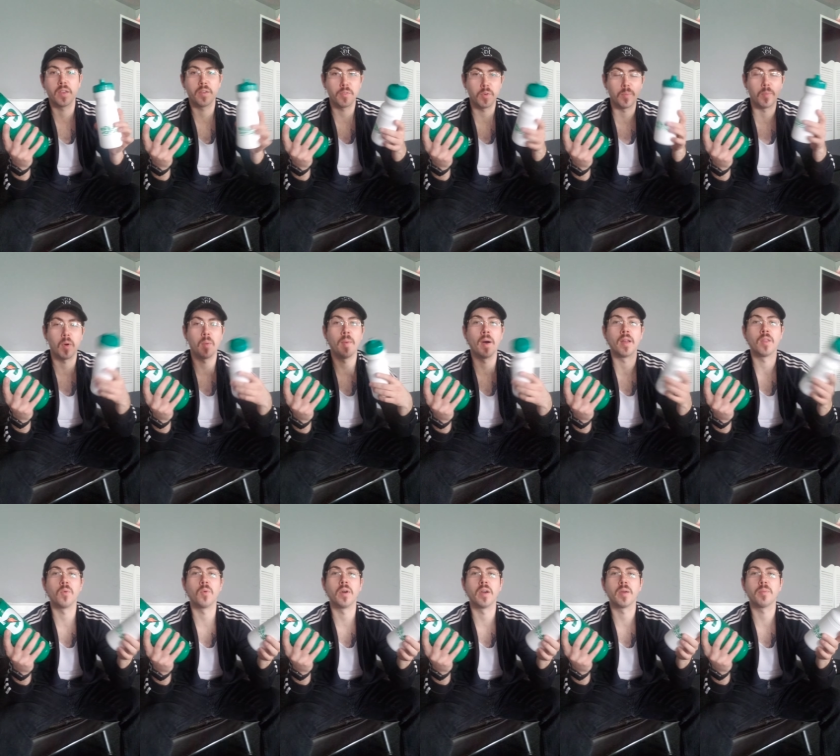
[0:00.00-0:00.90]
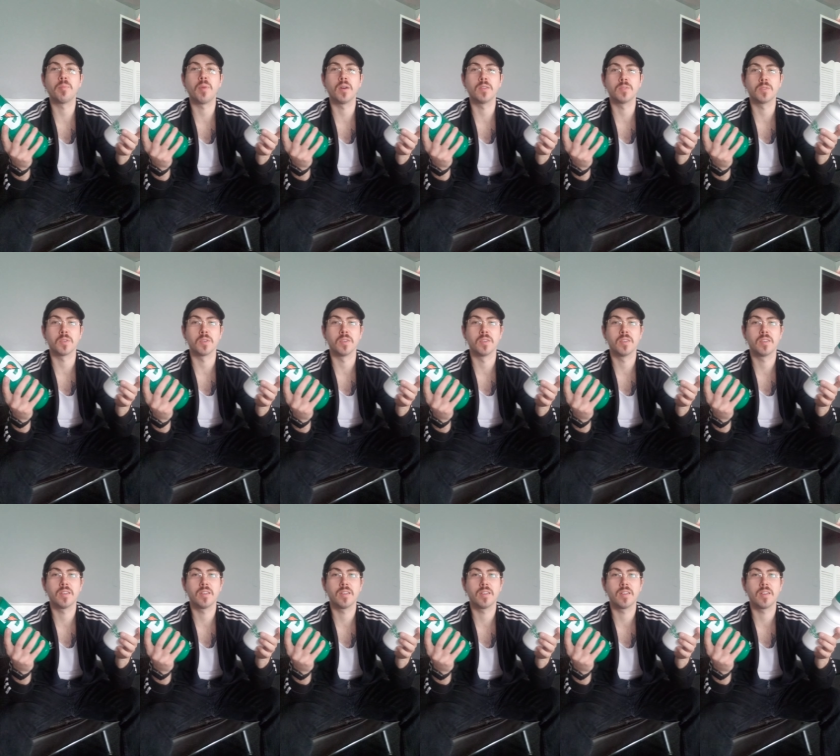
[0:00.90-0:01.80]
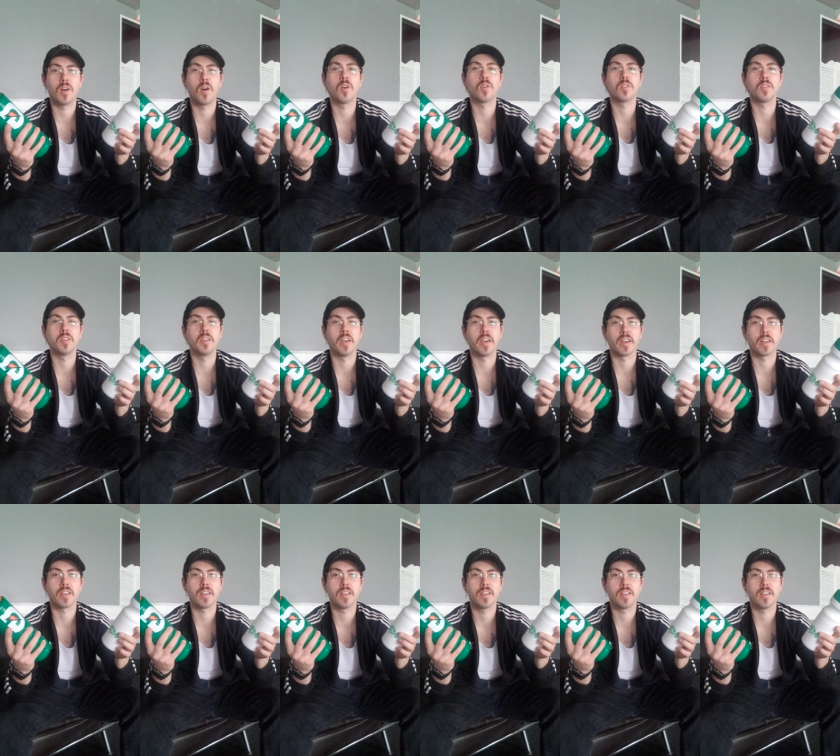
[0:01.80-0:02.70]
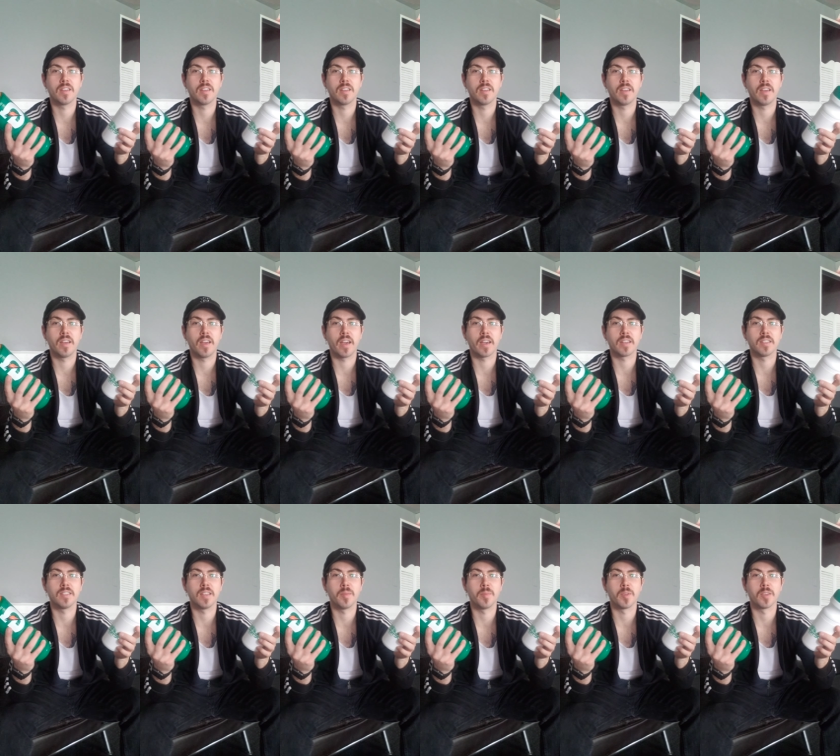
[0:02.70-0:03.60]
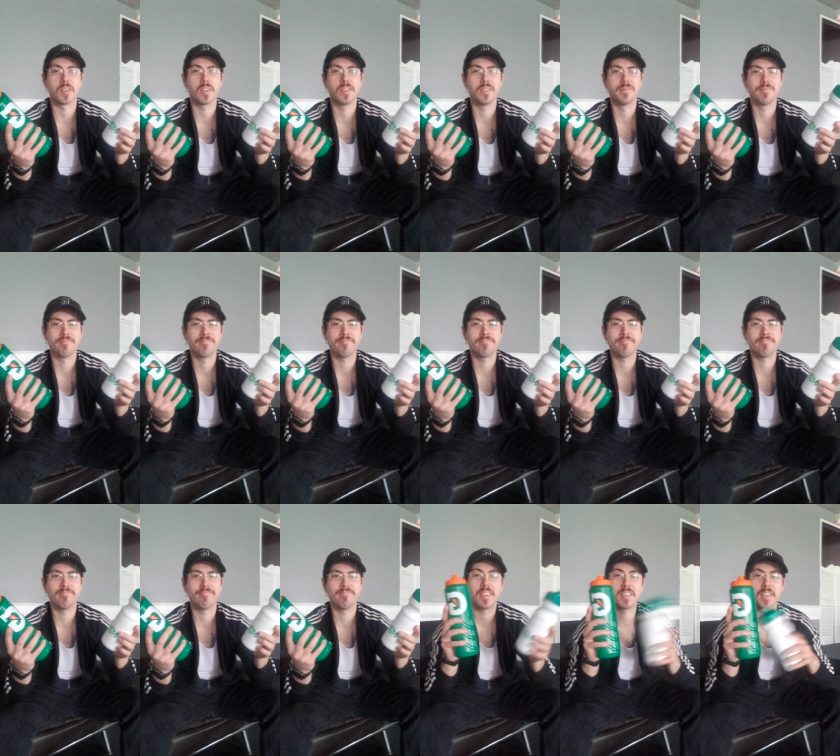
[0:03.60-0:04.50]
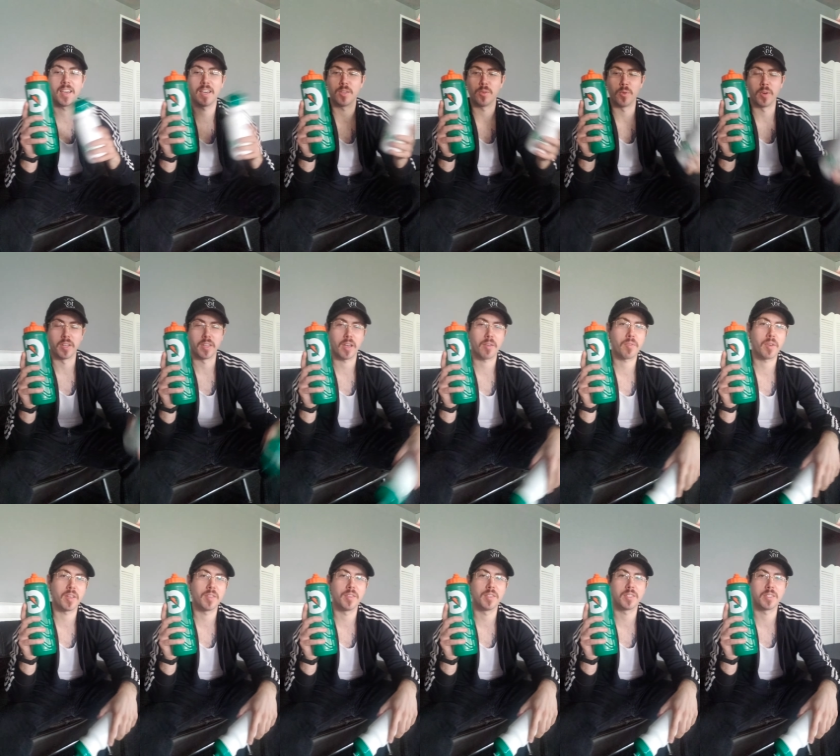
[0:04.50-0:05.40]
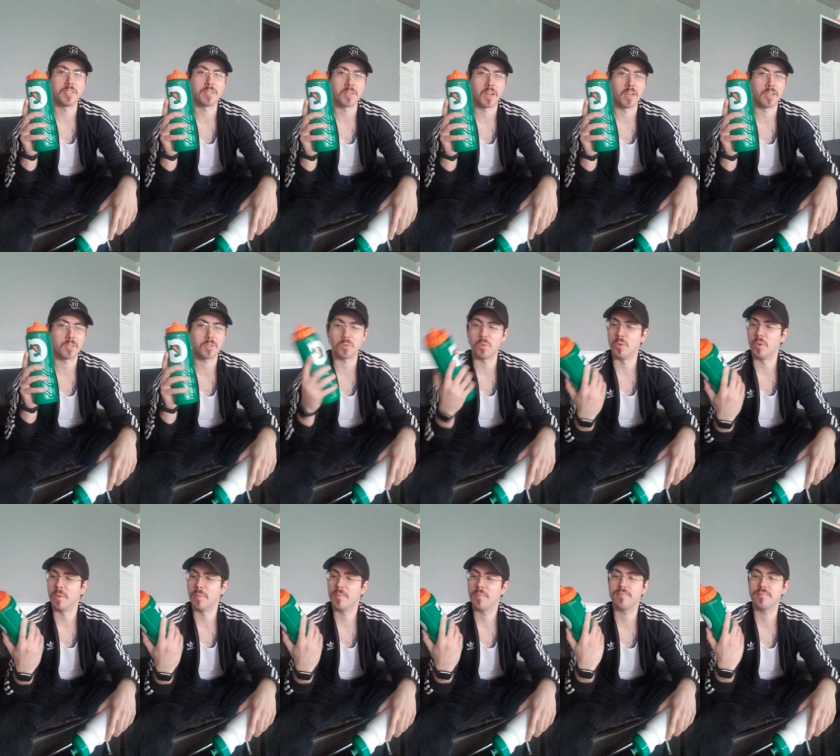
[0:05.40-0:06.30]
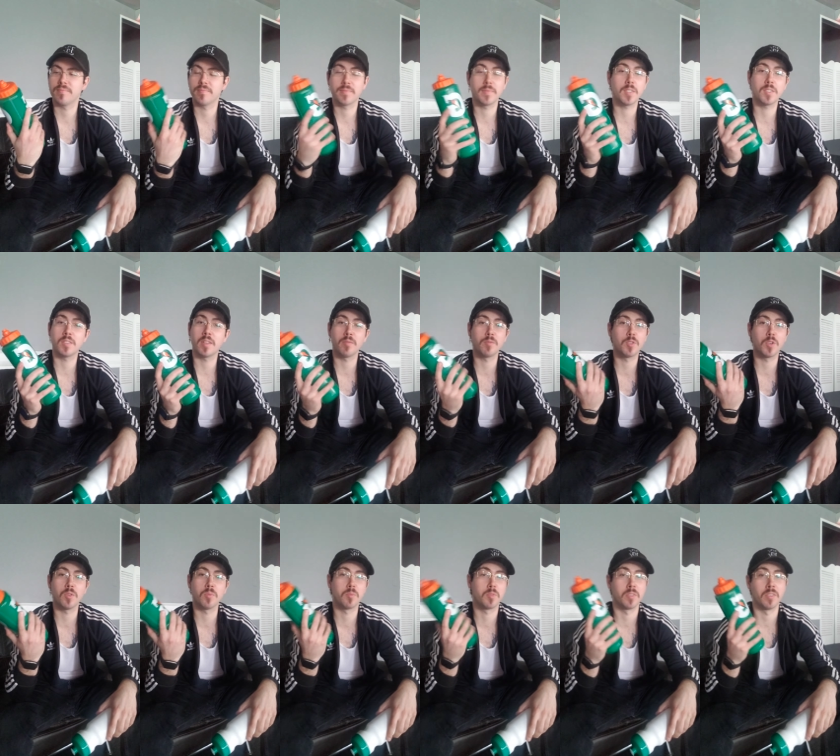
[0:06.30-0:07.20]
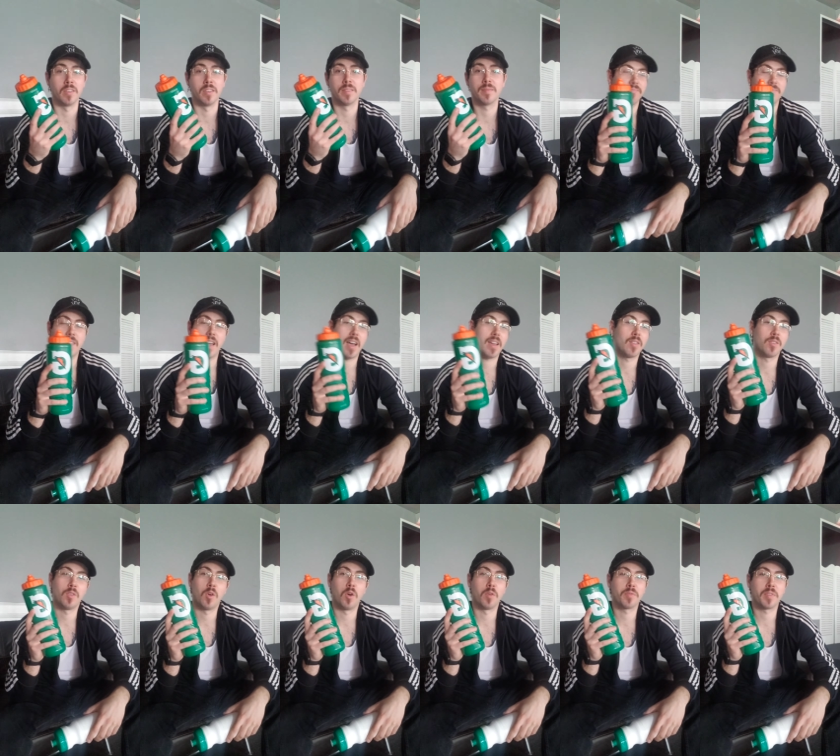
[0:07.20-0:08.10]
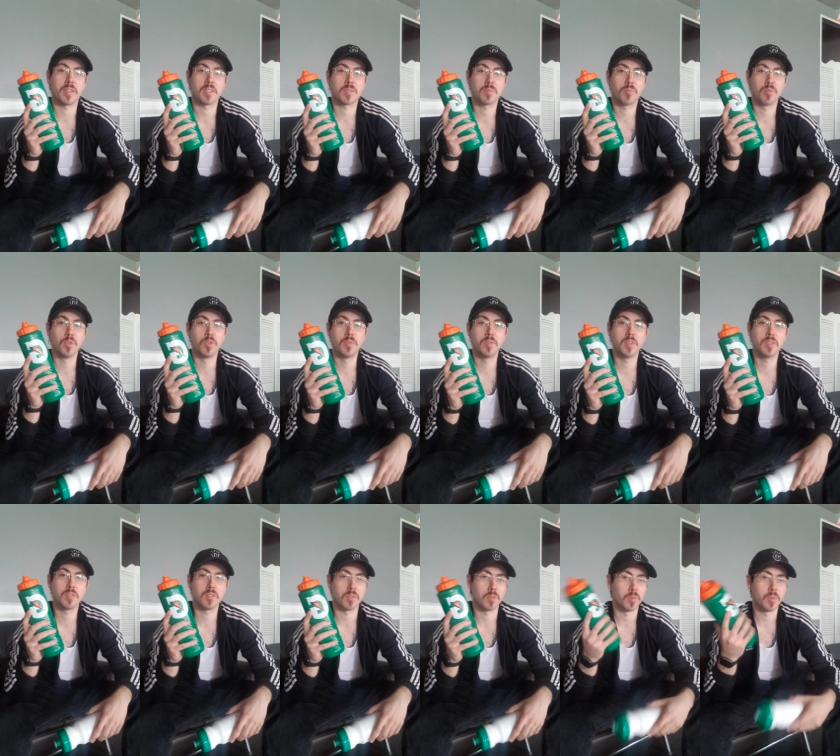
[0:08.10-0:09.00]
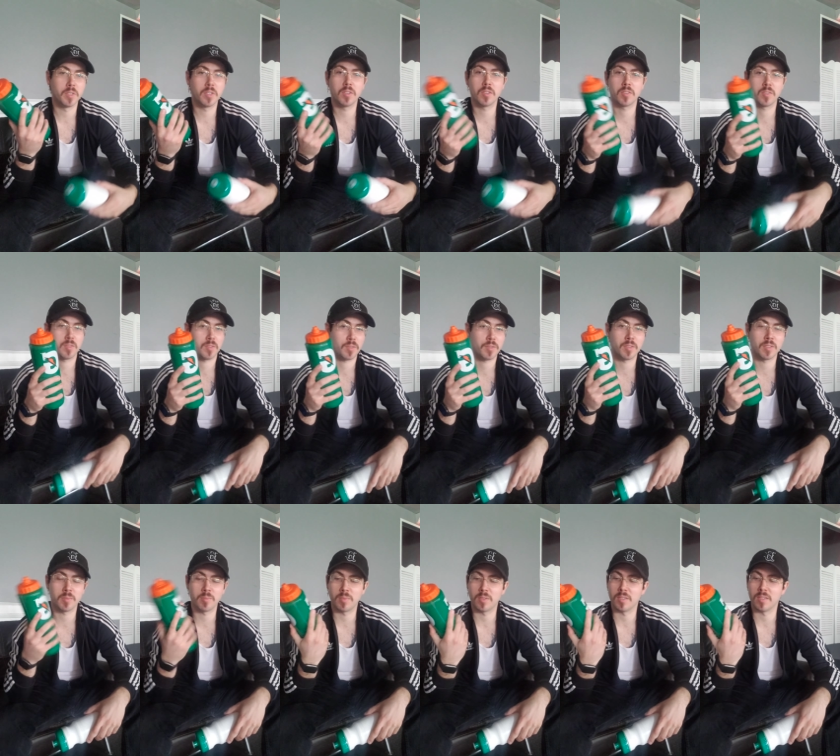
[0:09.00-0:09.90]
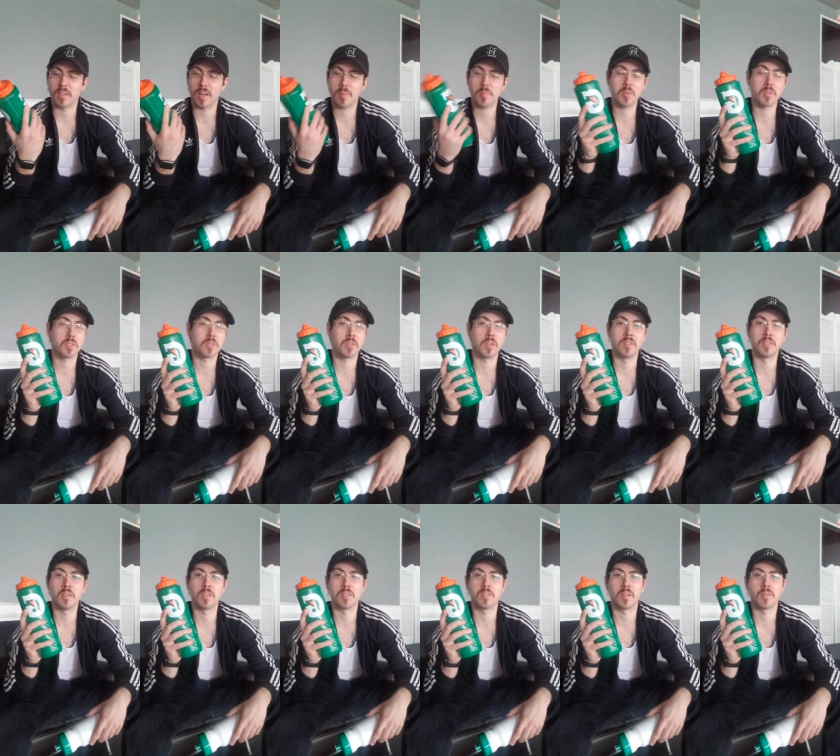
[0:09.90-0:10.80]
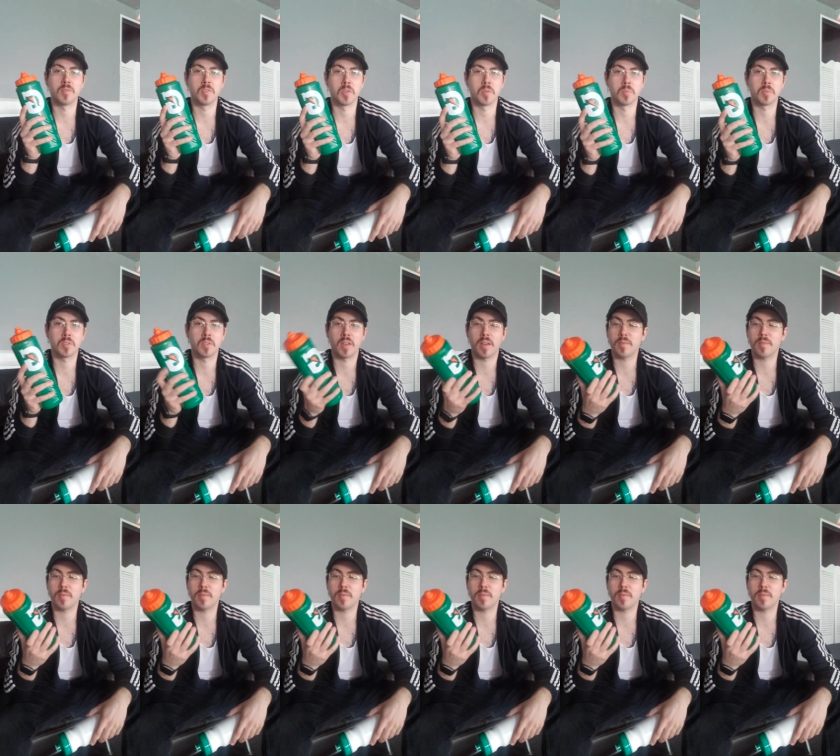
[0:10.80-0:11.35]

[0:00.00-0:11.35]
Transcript: Football, by the way, punter, all GLIAC, academic. Gatorade, I've had this since high school. It doesn't have germs in it. I don't know if that's proven or real or anything, but I'm gonna say it doesn't have germs in it.